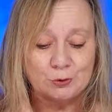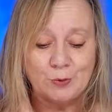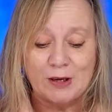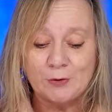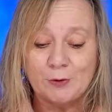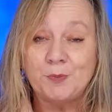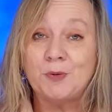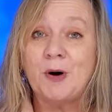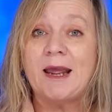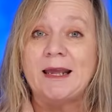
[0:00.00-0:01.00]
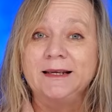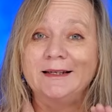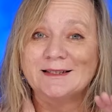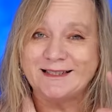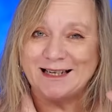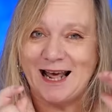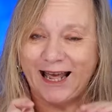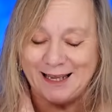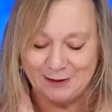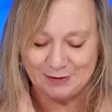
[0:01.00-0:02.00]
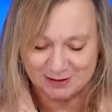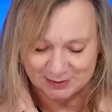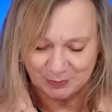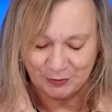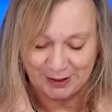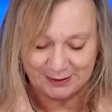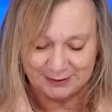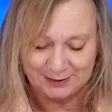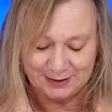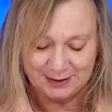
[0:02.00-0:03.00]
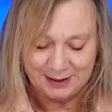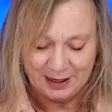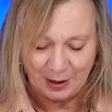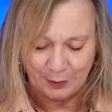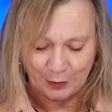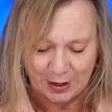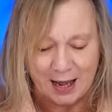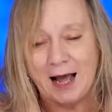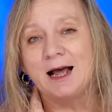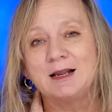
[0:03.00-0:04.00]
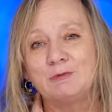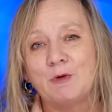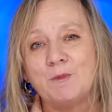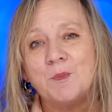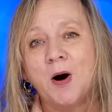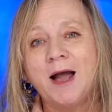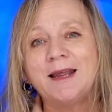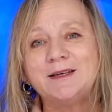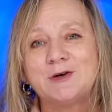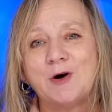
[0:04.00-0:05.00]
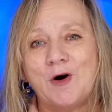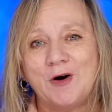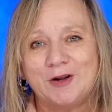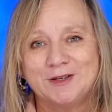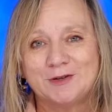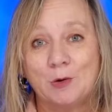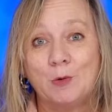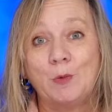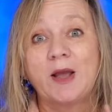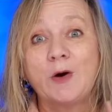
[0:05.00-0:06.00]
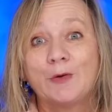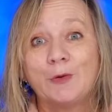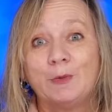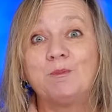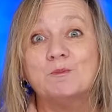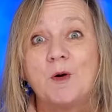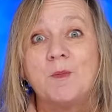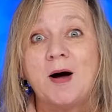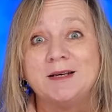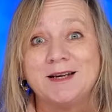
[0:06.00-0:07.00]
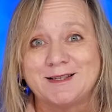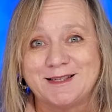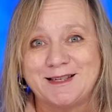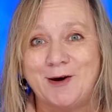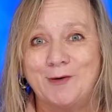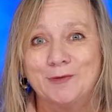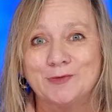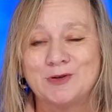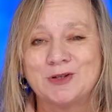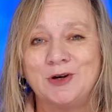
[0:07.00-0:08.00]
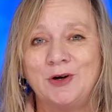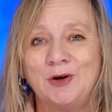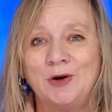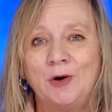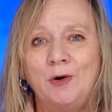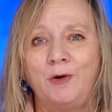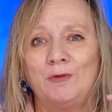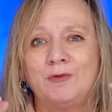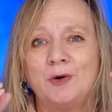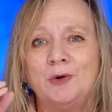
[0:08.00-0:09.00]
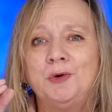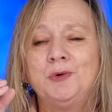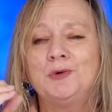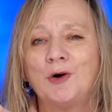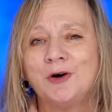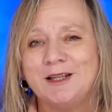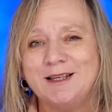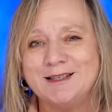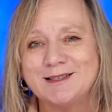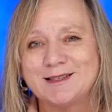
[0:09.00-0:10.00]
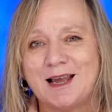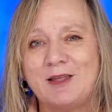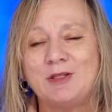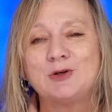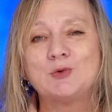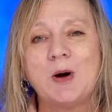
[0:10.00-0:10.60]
So we're going to pray today, this morning. We're going to remind God, or we're going to remind ourselves of who God is and the